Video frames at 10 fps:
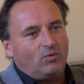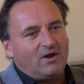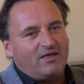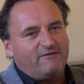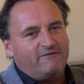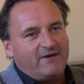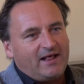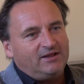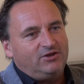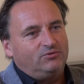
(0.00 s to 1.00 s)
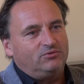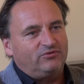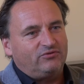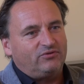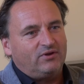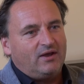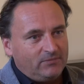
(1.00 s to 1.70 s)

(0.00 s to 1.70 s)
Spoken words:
what are the values?